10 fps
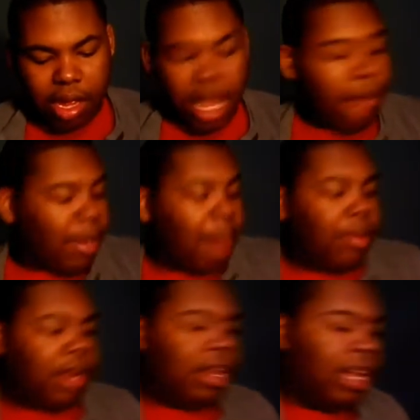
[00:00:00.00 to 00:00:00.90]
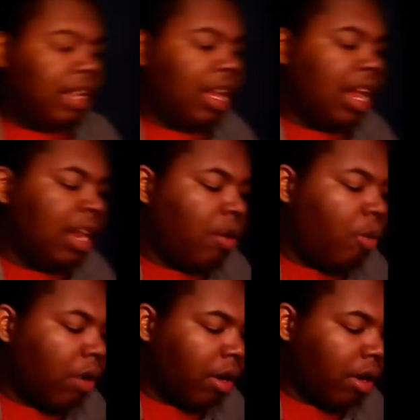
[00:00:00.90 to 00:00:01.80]
I'm not putting these in
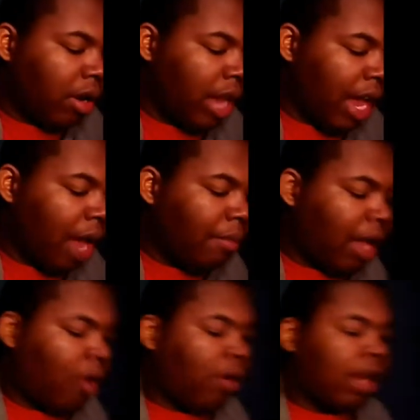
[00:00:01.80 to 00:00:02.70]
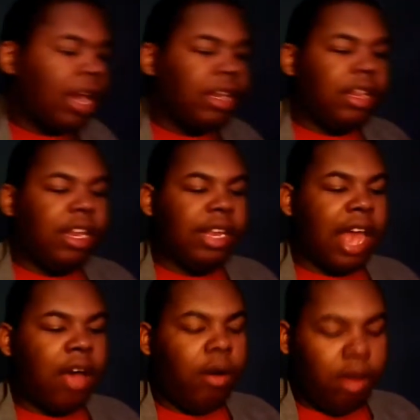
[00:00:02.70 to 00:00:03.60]
order. Like I'm not organizing these
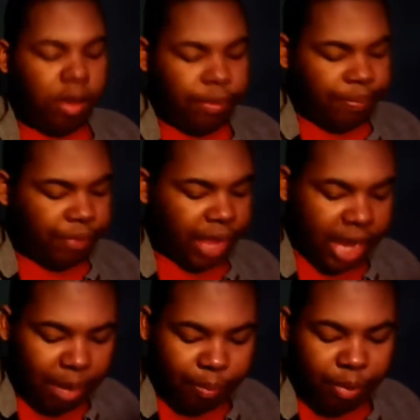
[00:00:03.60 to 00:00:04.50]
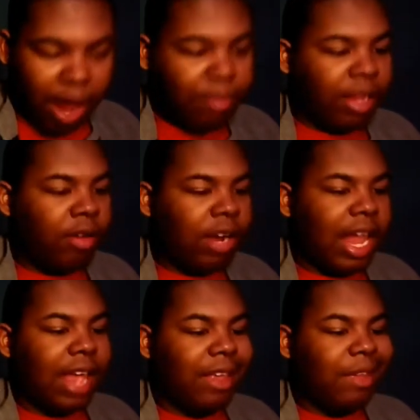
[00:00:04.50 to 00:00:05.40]
at all, and I'm probably gonna
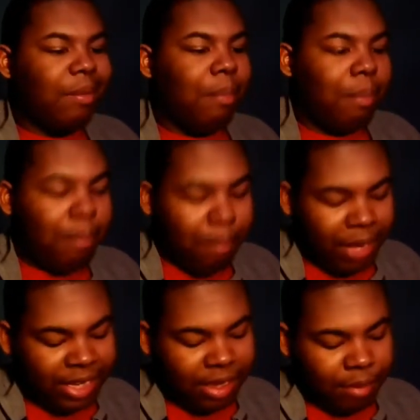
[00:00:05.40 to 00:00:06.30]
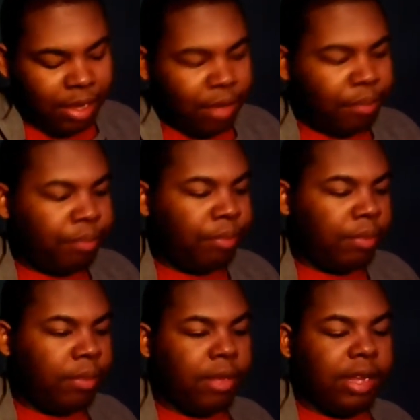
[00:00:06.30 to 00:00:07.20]
like mix them up
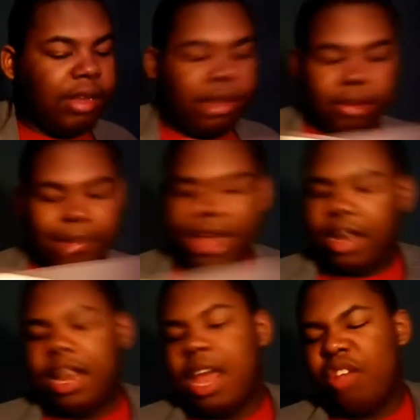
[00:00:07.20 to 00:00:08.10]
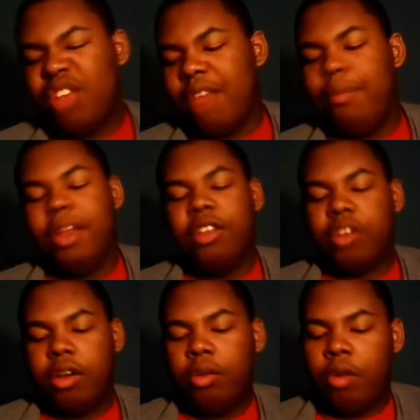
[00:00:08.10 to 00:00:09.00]
because back in the day I used to have them in a
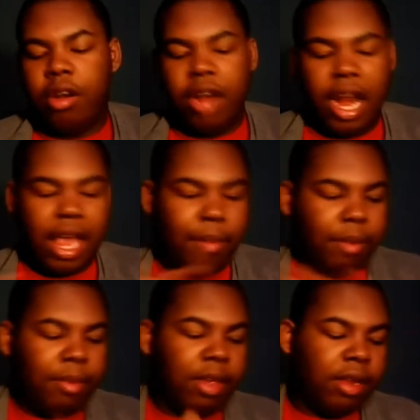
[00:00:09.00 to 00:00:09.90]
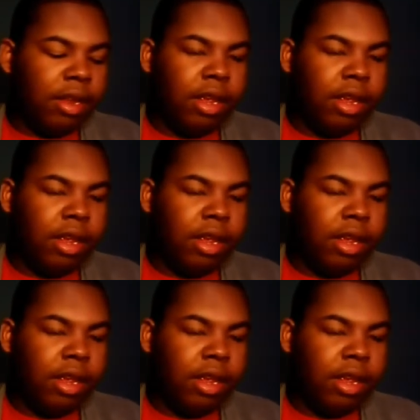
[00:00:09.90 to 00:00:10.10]
certain order that I kept them in,